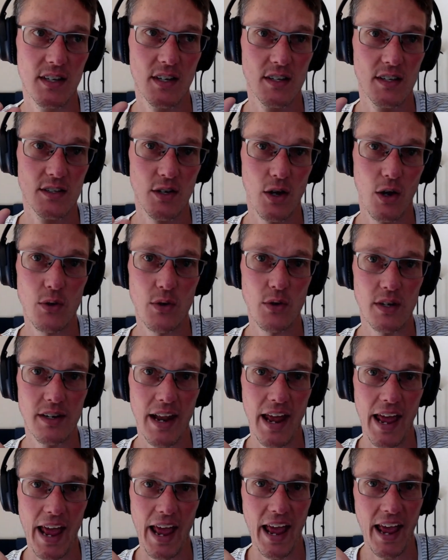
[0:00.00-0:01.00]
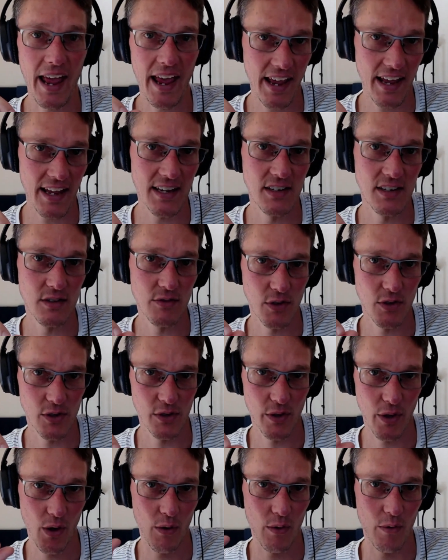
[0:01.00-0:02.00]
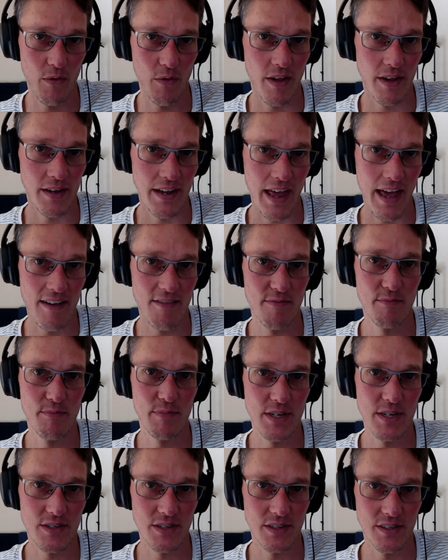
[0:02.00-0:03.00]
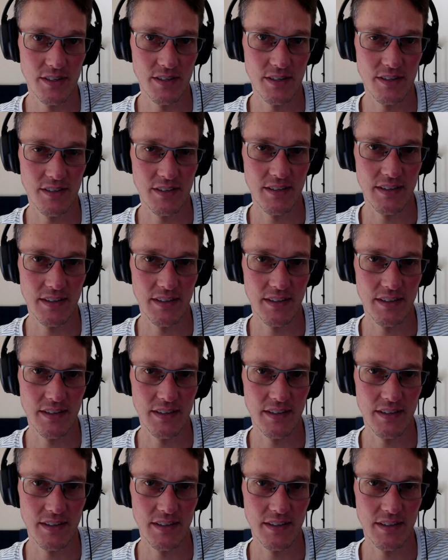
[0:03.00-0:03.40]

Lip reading: token, and you've got to go and have minted,